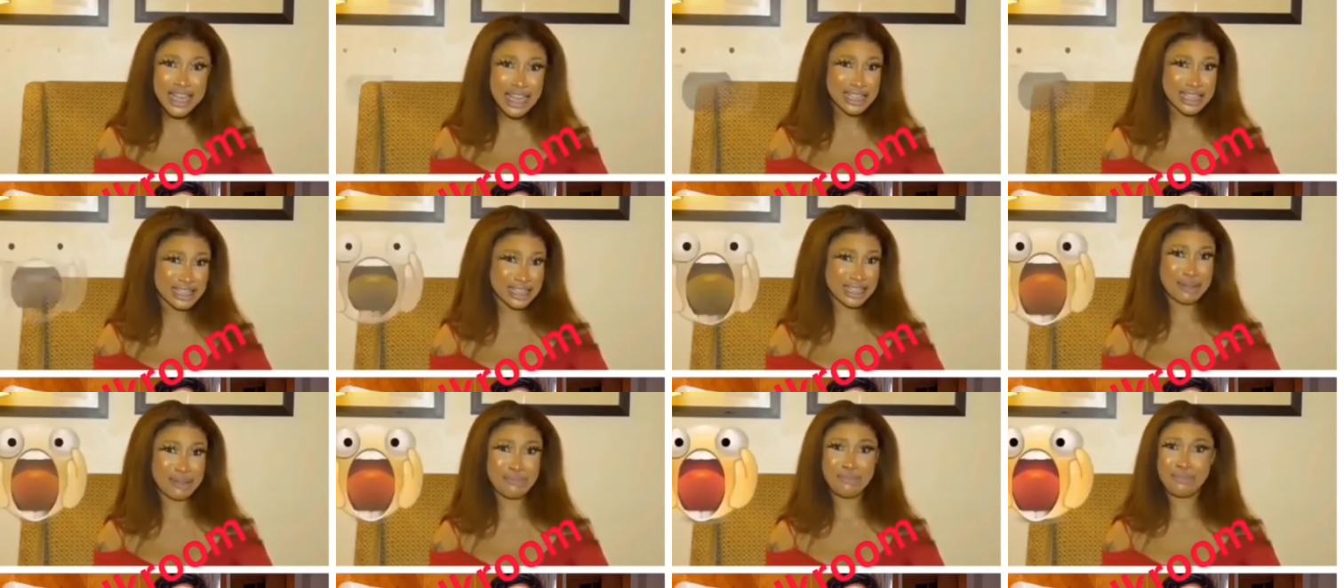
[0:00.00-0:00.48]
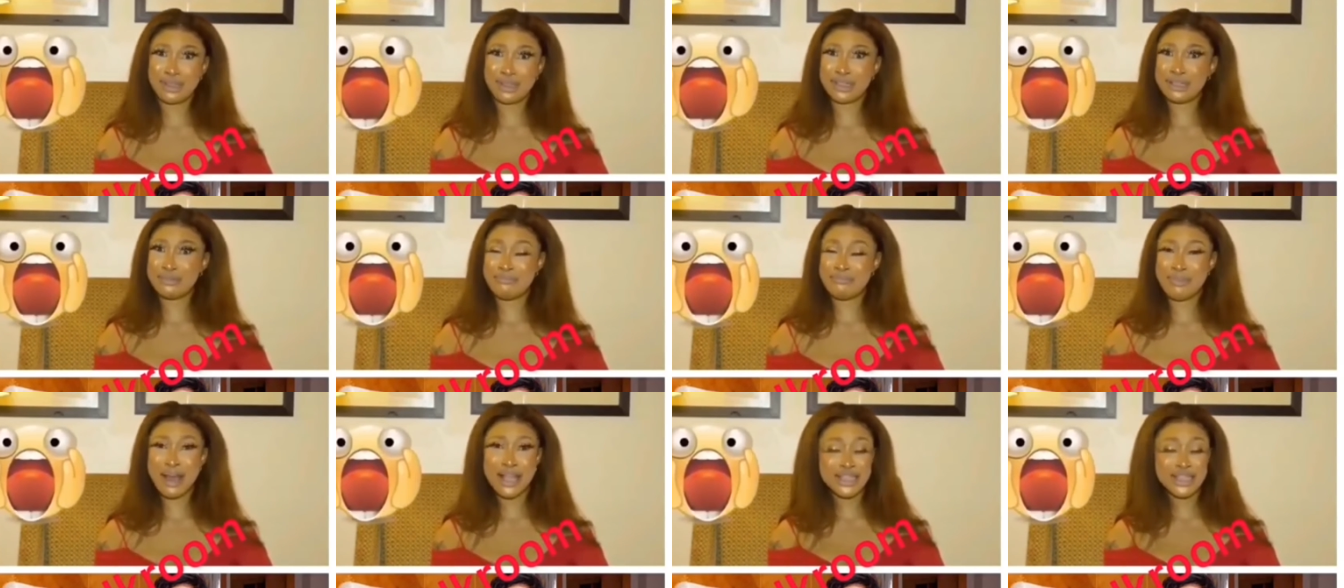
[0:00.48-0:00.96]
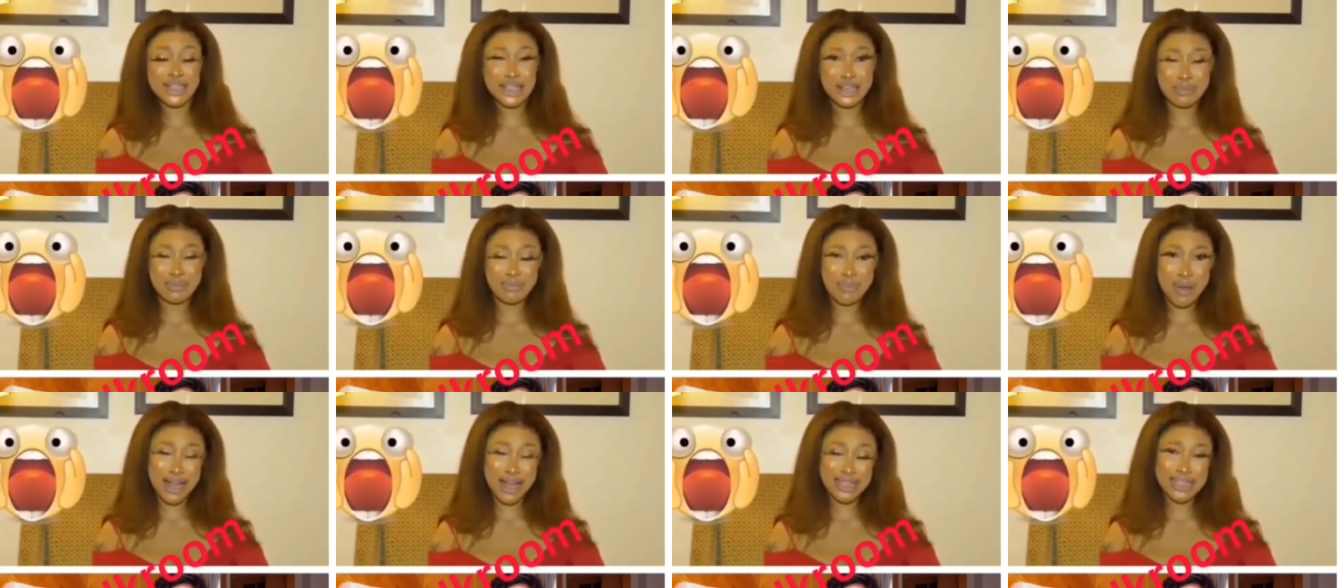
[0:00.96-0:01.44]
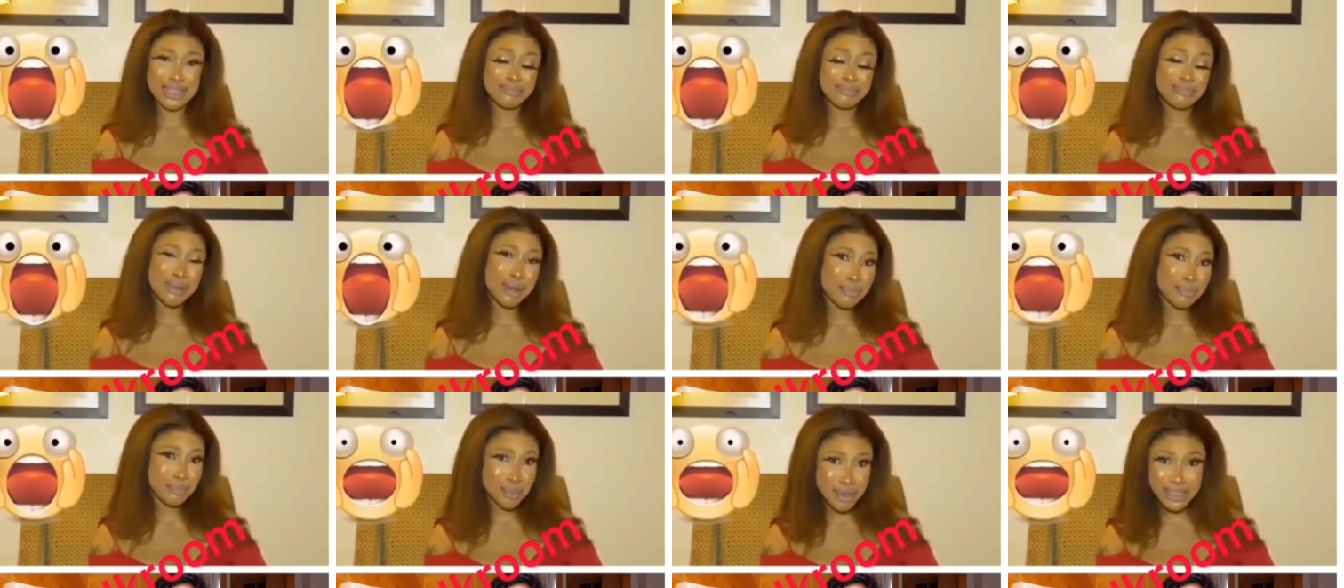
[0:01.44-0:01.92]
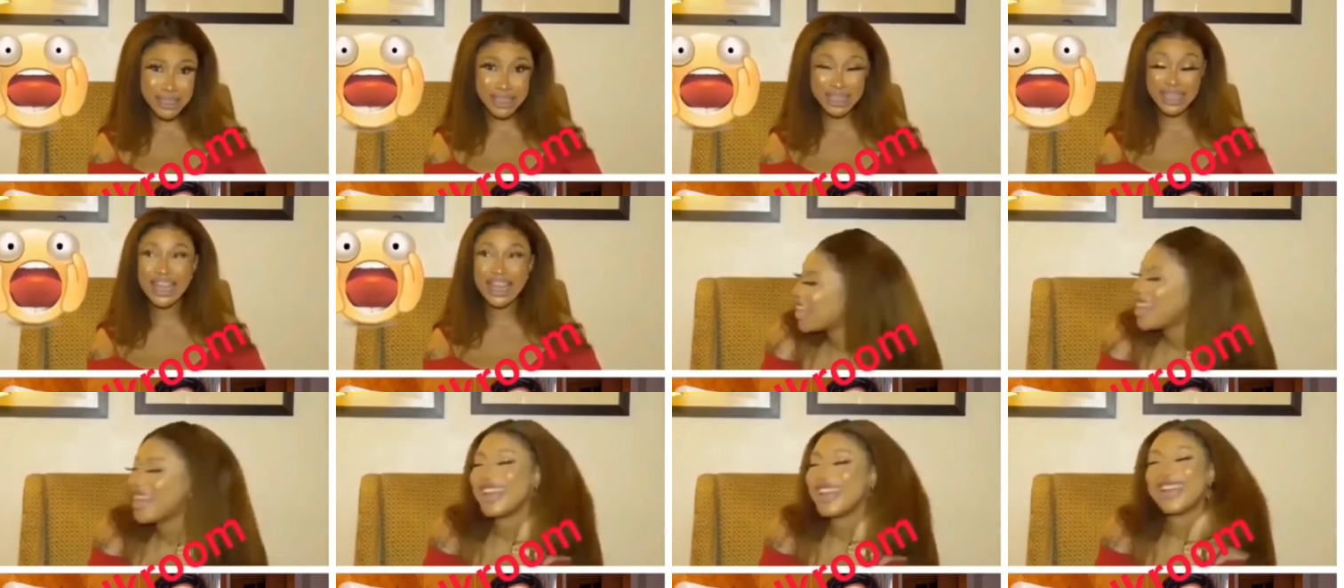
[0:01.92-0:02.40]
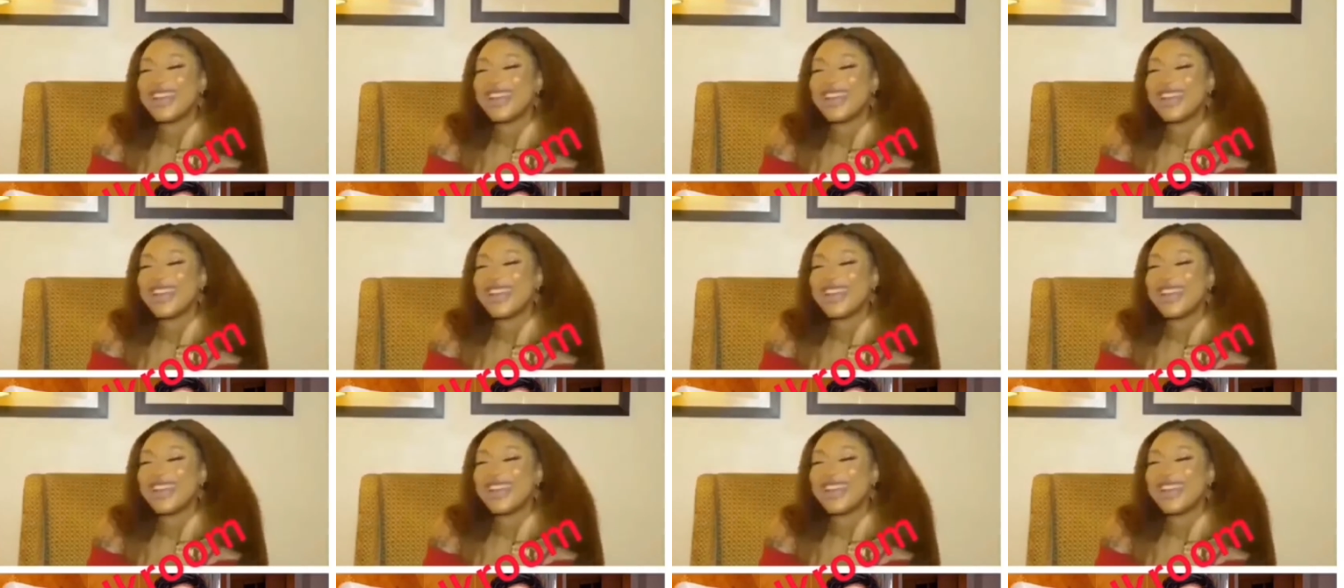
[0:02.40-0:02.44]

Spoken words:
That's the most magical part of my body.